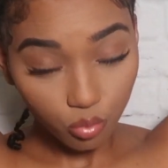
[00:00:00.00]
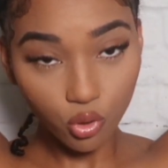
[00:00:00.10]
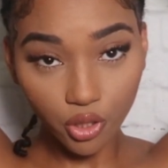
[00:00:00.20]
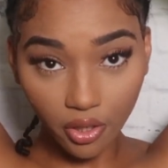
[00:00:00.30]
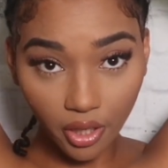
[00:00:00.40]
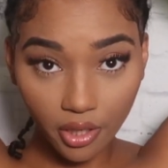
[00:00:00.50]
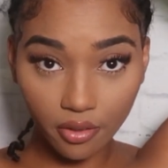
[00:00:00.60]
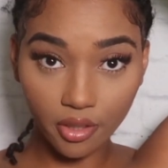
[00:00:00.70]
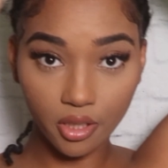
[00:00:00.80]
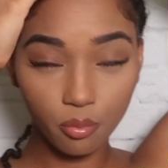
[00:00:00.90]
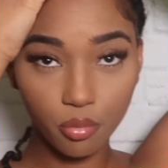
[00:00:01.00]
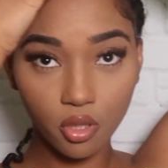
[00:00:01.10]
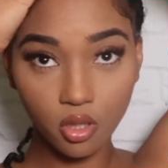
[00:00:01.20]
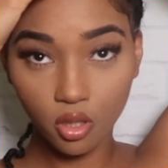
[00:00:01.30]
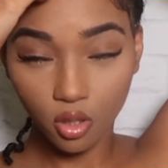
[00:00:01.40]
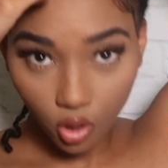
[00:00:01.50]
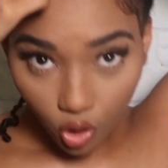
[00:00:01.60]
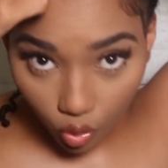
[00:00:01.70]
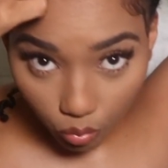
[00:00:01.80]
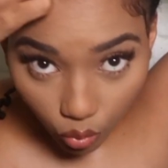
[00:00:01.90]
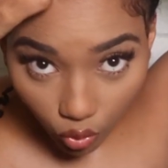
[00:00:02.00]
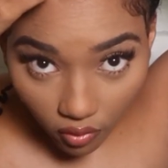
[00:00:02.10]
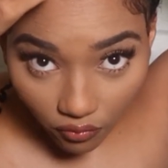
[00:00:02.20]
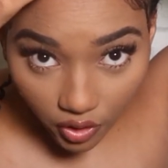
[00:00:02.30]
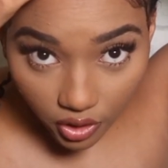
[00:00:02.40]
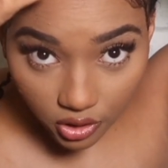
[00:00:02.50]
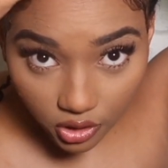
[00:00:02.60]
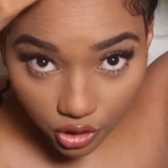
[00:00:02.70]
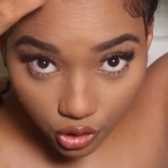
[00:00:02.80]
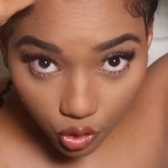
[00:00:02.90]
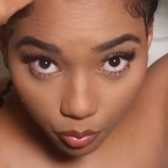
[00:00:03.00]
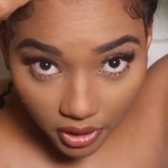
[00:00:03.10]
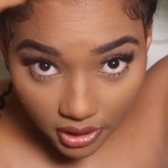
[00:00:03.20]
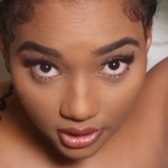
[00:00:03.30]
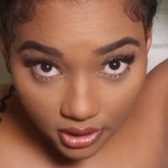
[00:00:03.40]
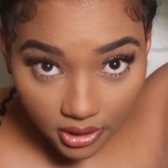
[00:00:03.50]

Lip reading: Pull your hair up. Pull the first 2 pieces